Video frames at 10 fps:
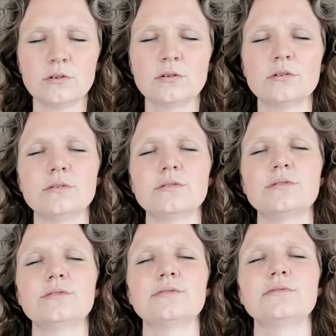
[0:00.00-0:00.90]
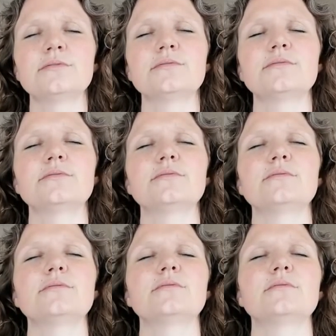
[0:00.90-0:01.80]

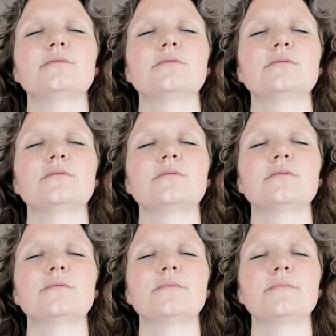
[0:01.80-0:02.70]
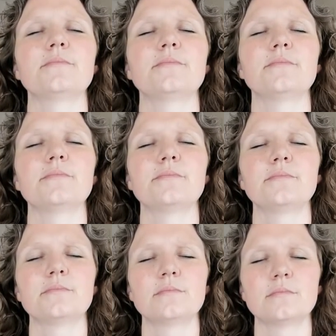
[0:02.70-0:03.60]

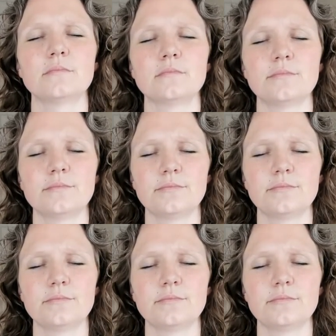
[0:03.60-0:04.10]
Nobody speaks.